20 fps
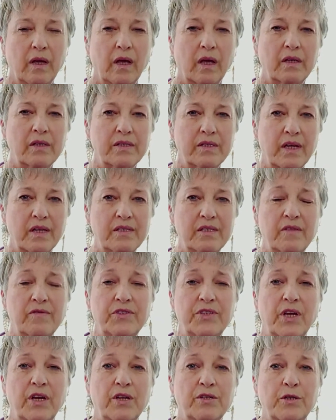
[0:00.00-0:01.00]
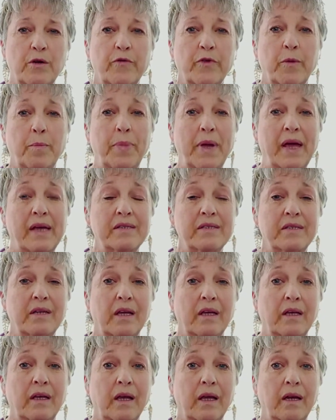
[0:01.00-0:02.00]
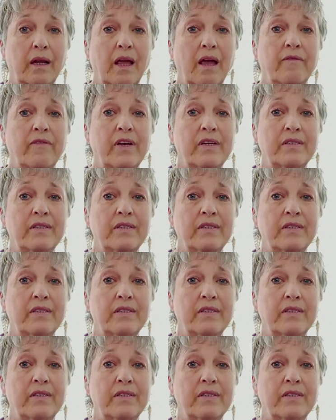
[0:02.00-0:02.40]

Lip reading: Extensive studies over the past decade have